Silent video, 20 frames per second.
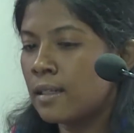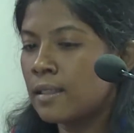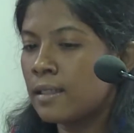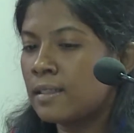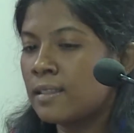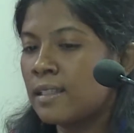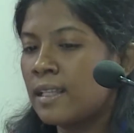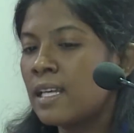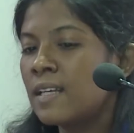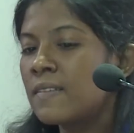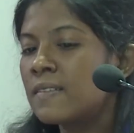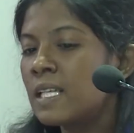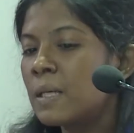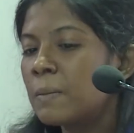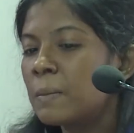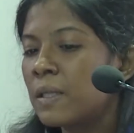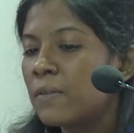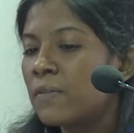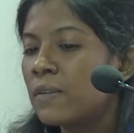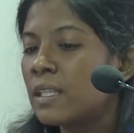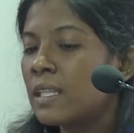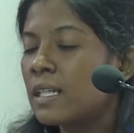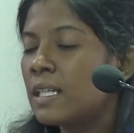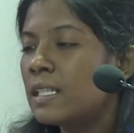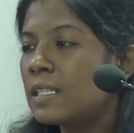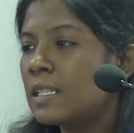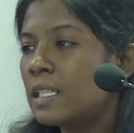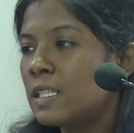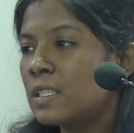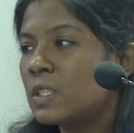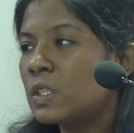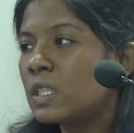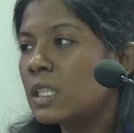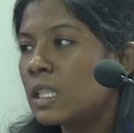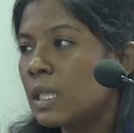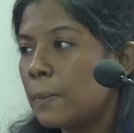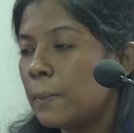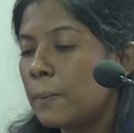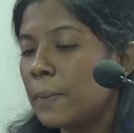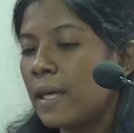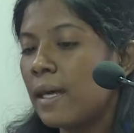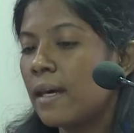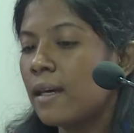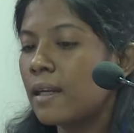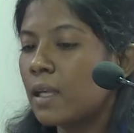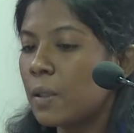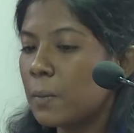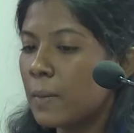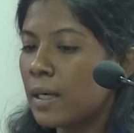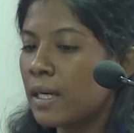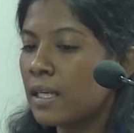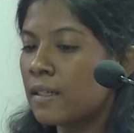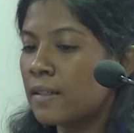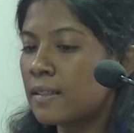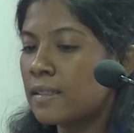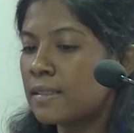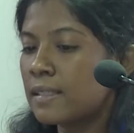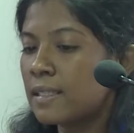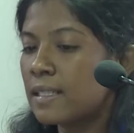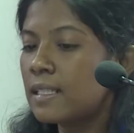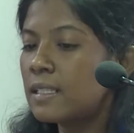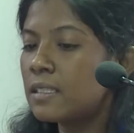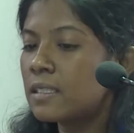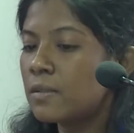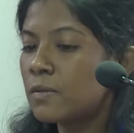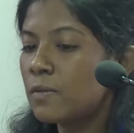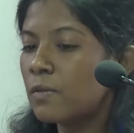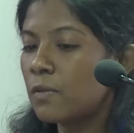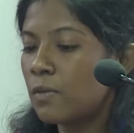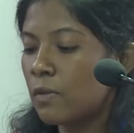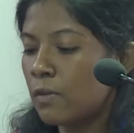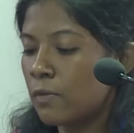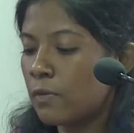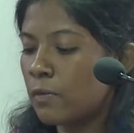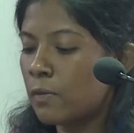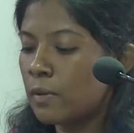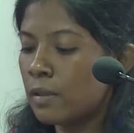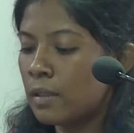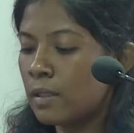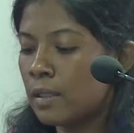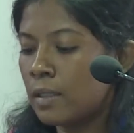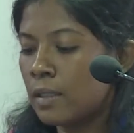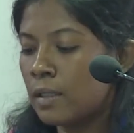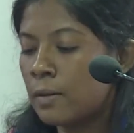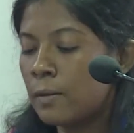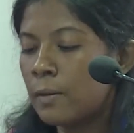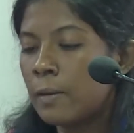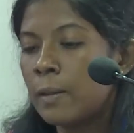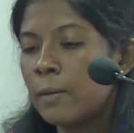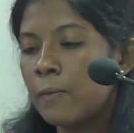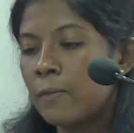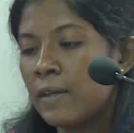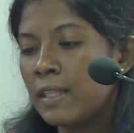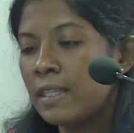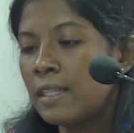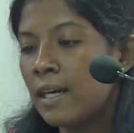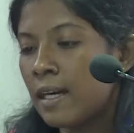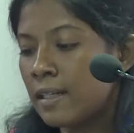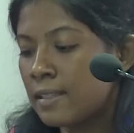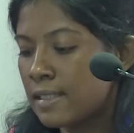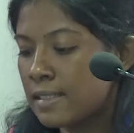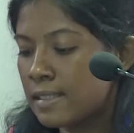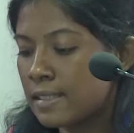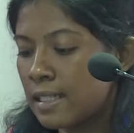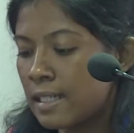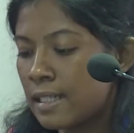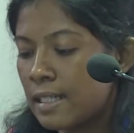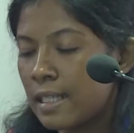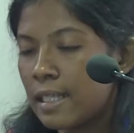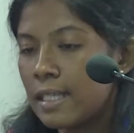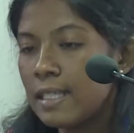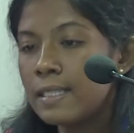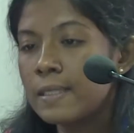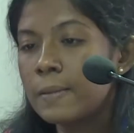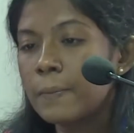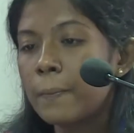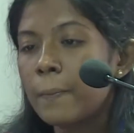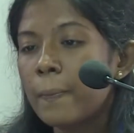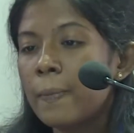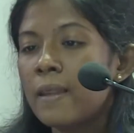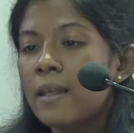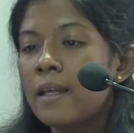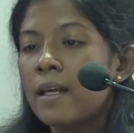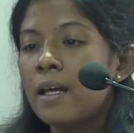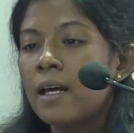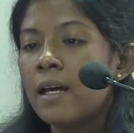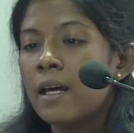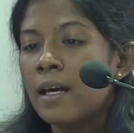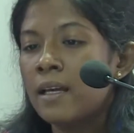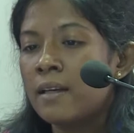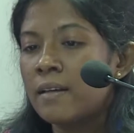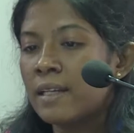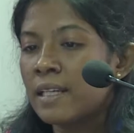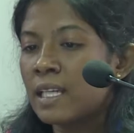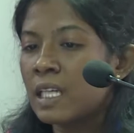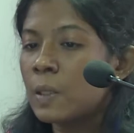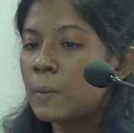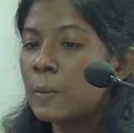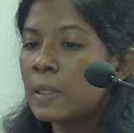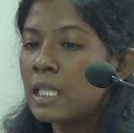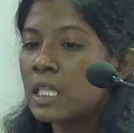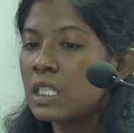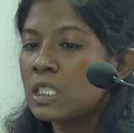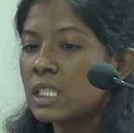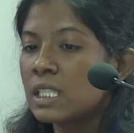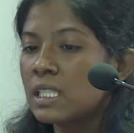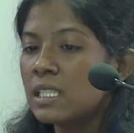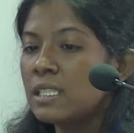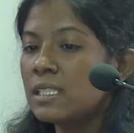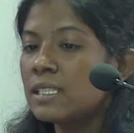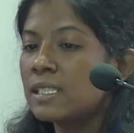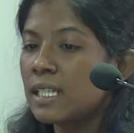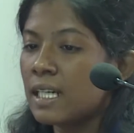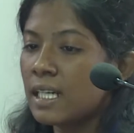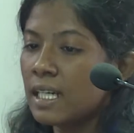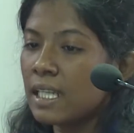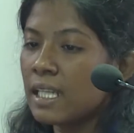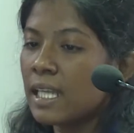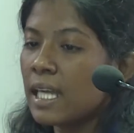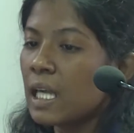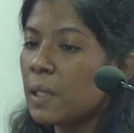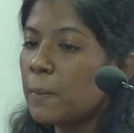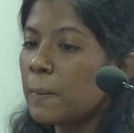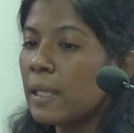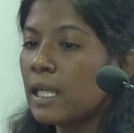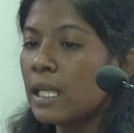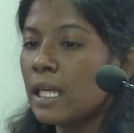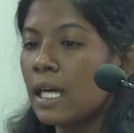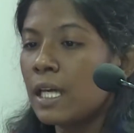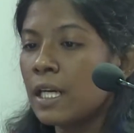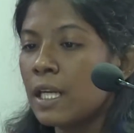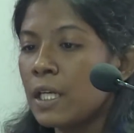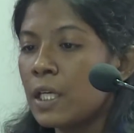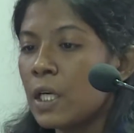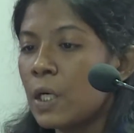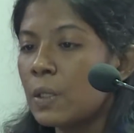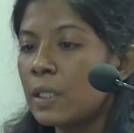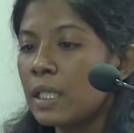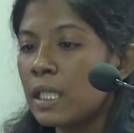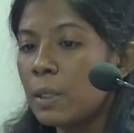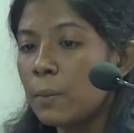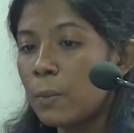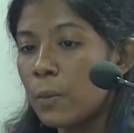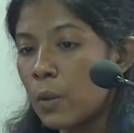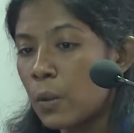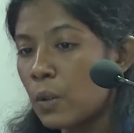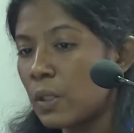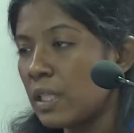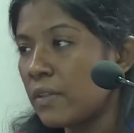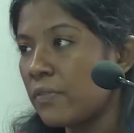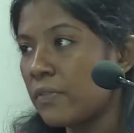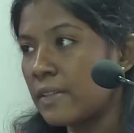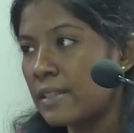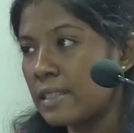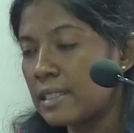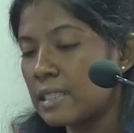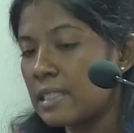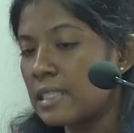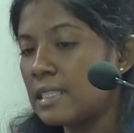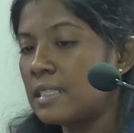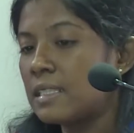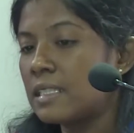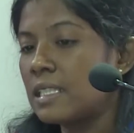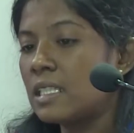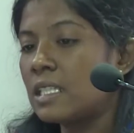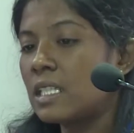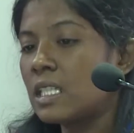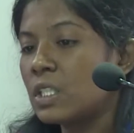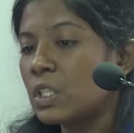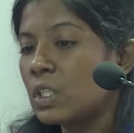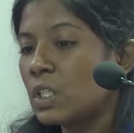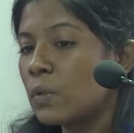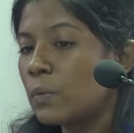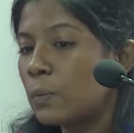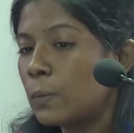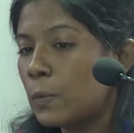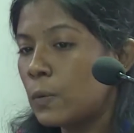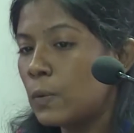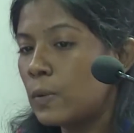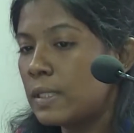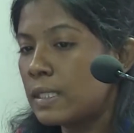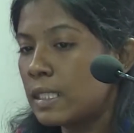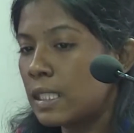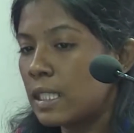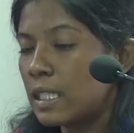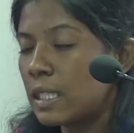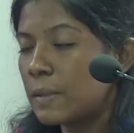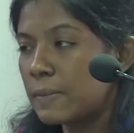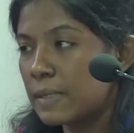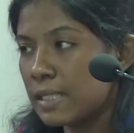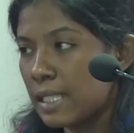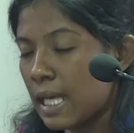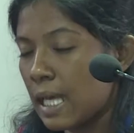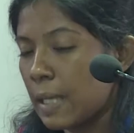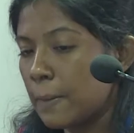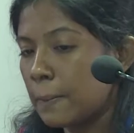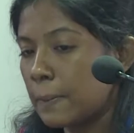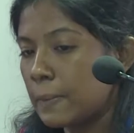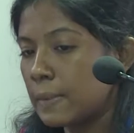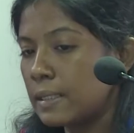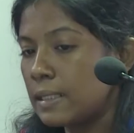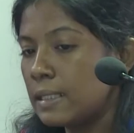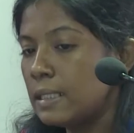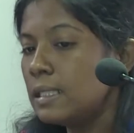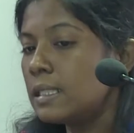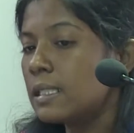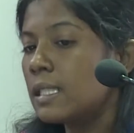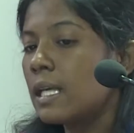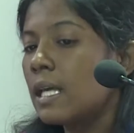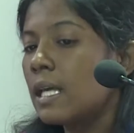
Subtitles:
it gave some difficulties to comparing my results with other studies. And recommendation: study can be carried out in more different concentration of pooled serum samples,